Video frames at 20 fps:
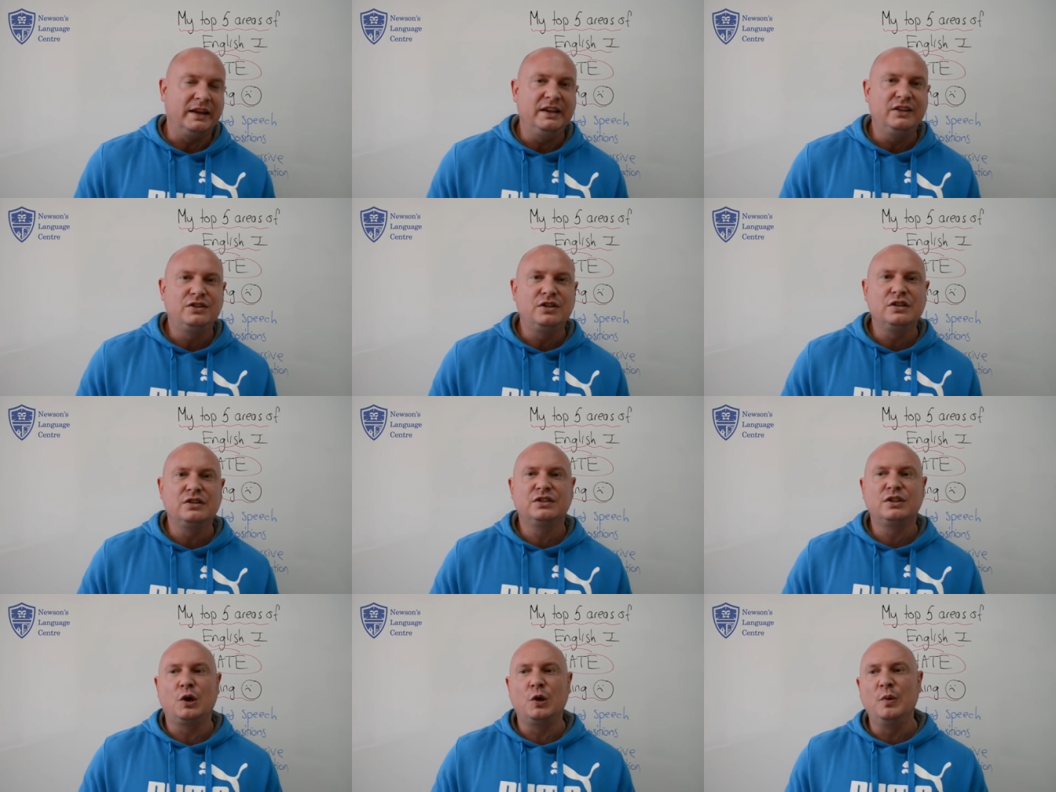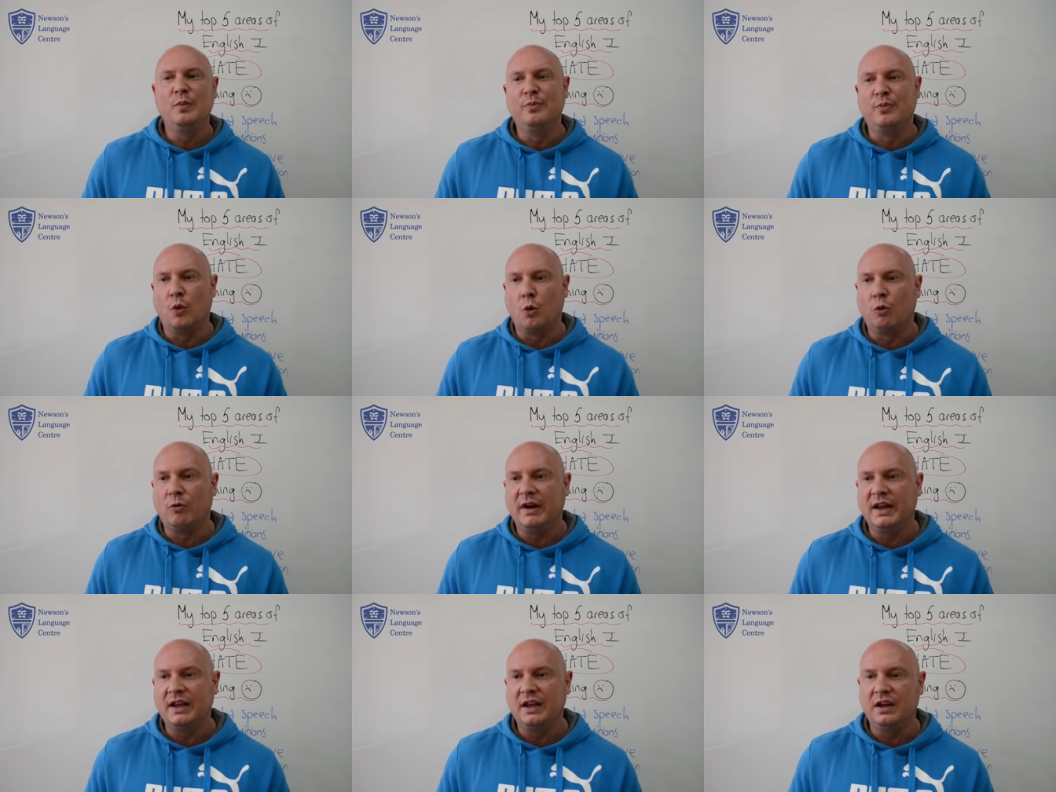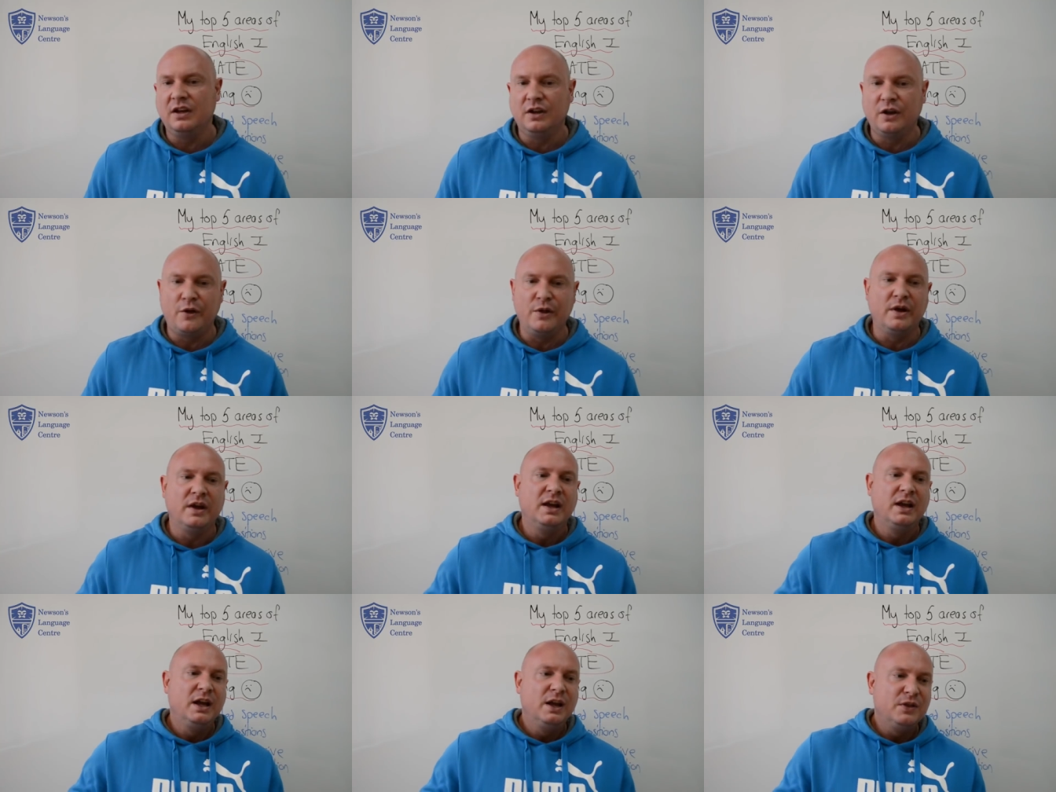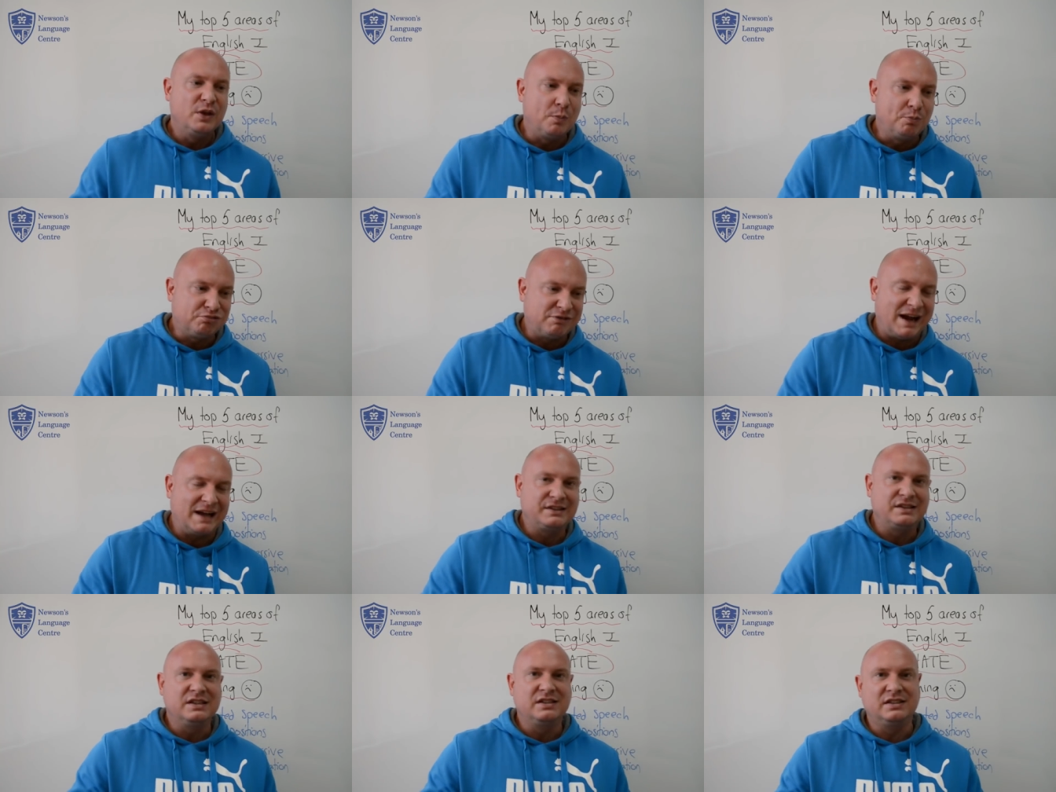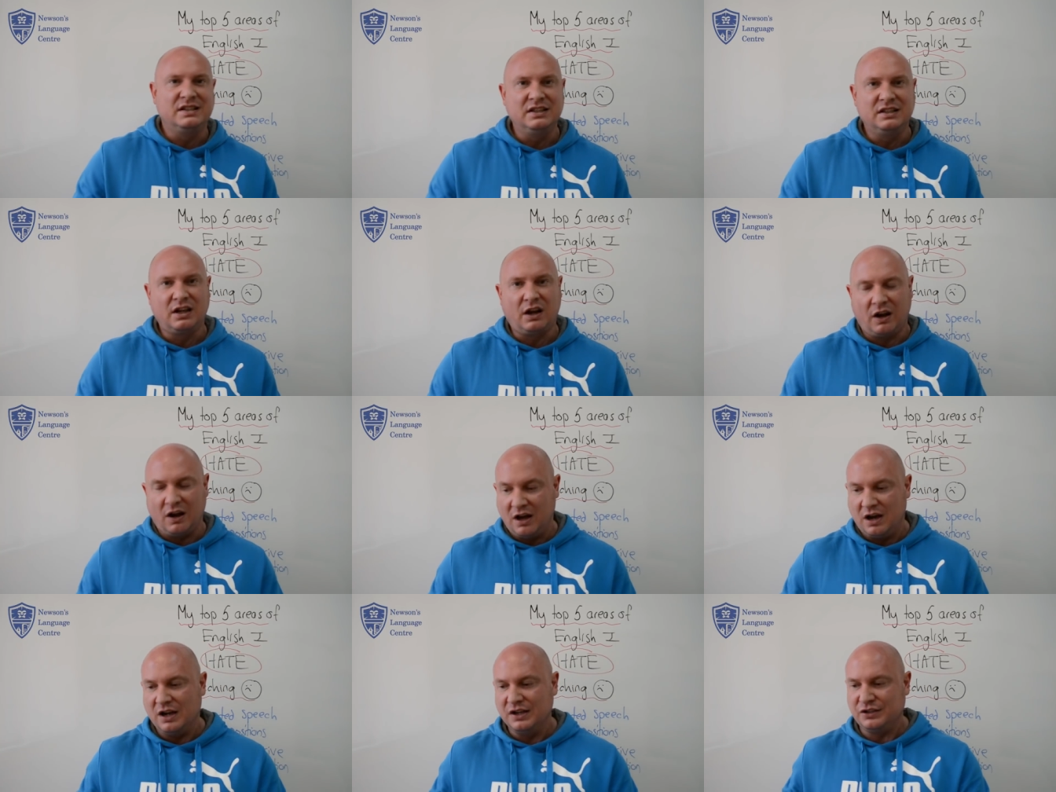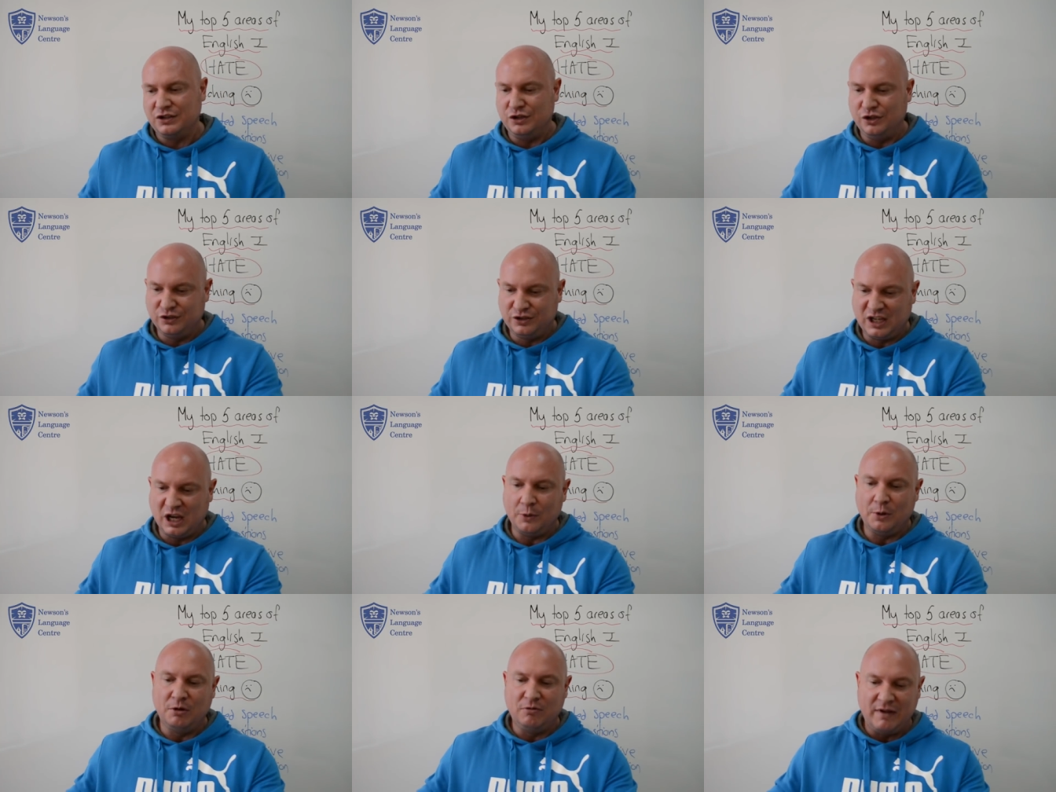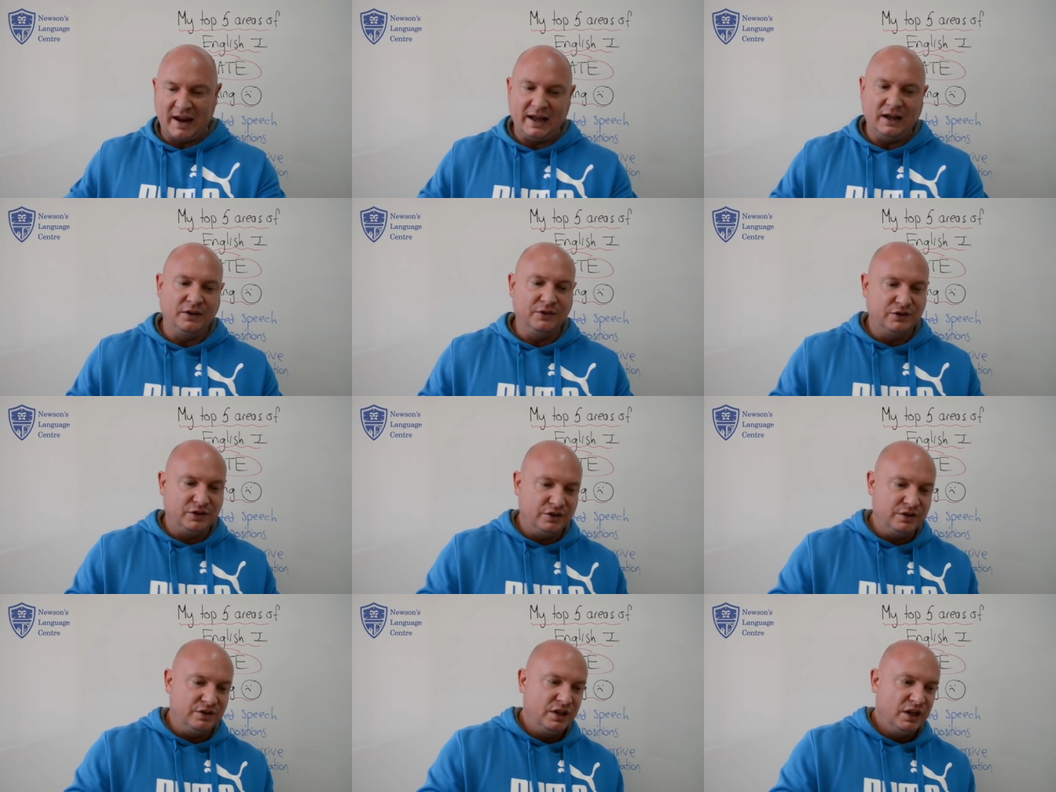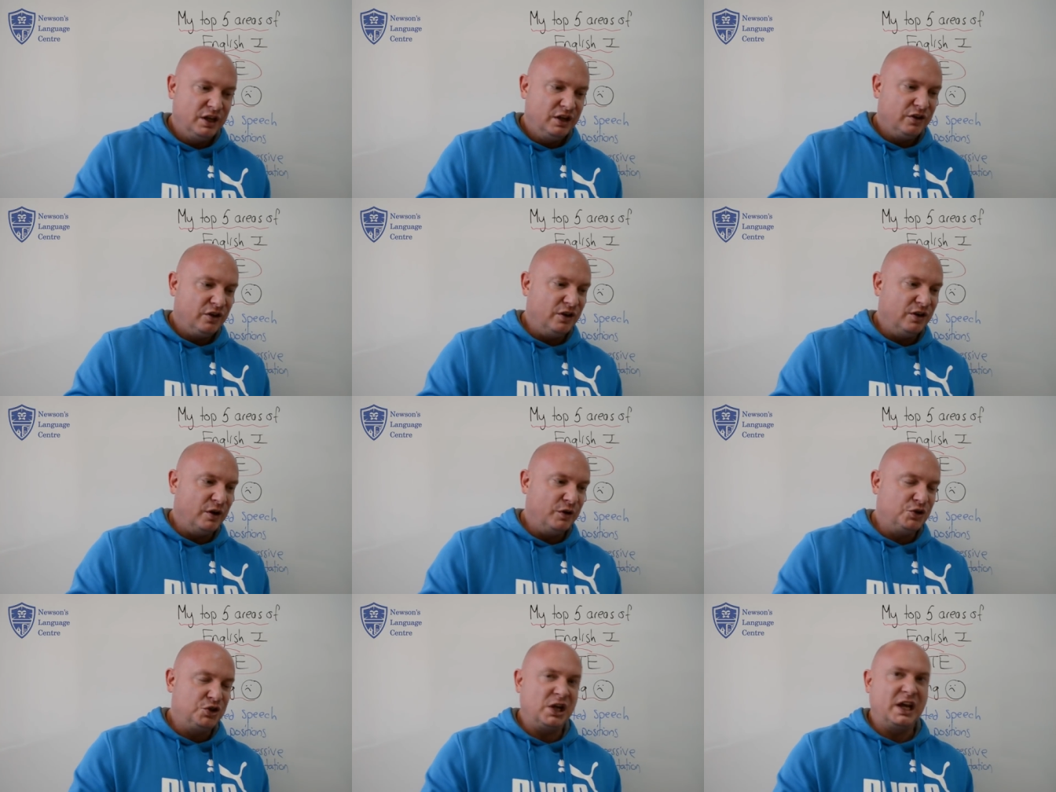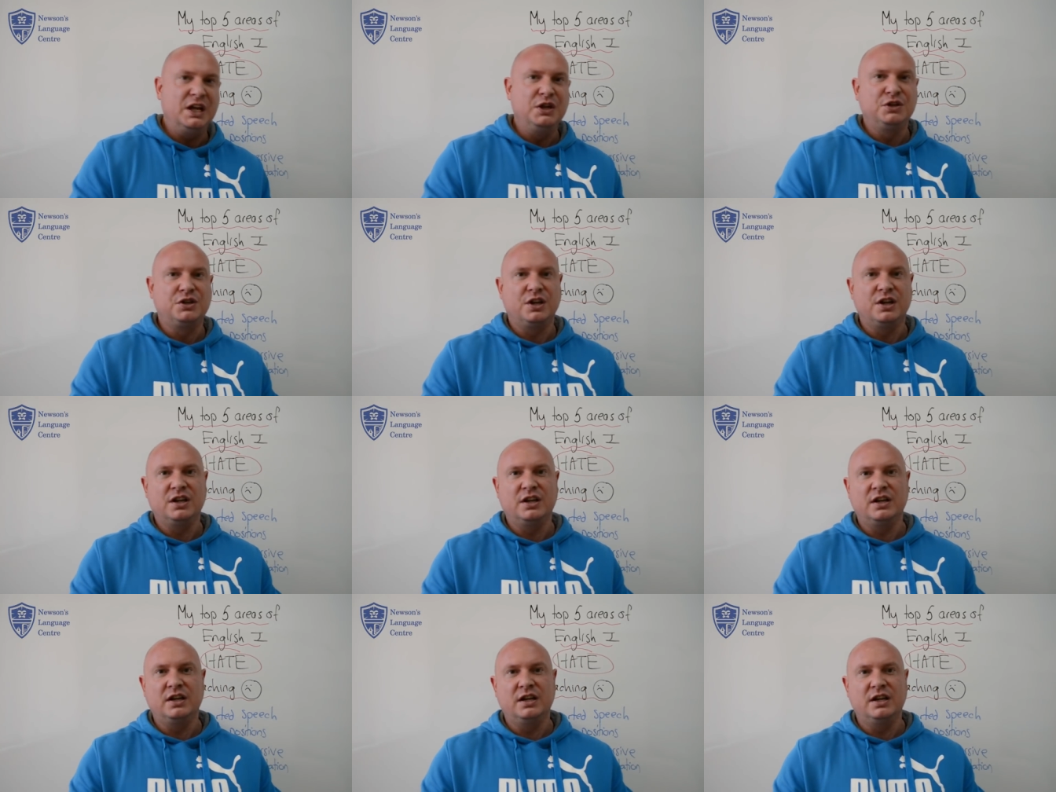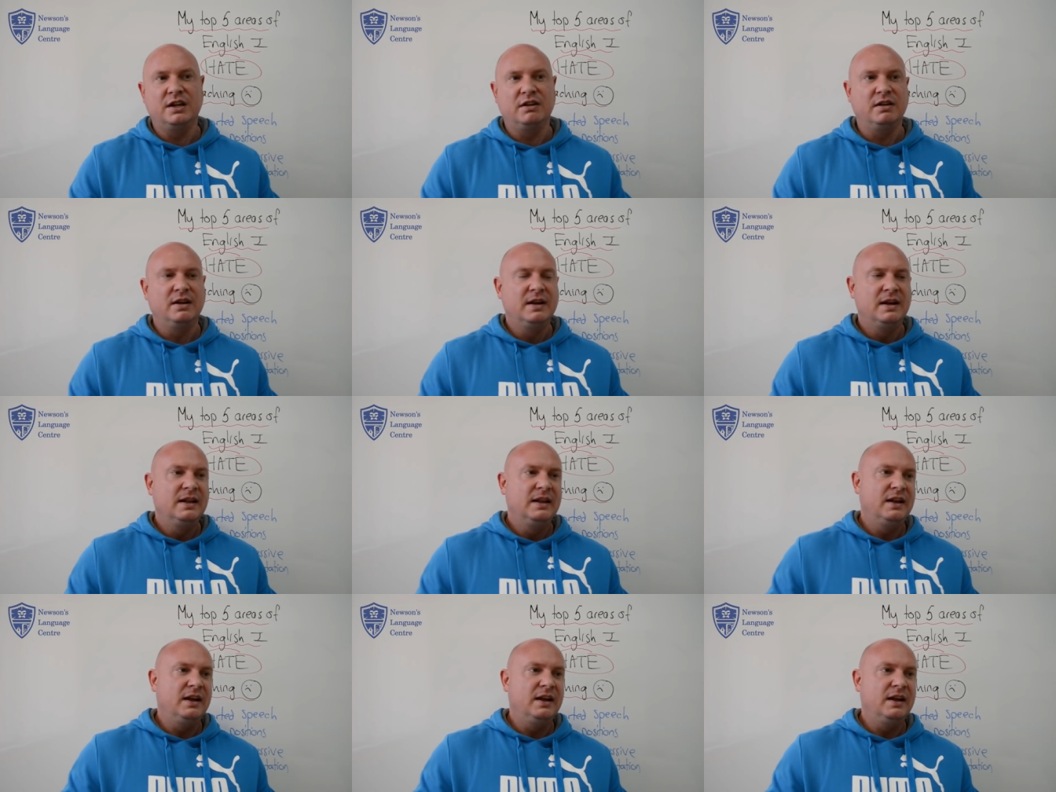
It's just so boring. The practice in class, you just go around and change a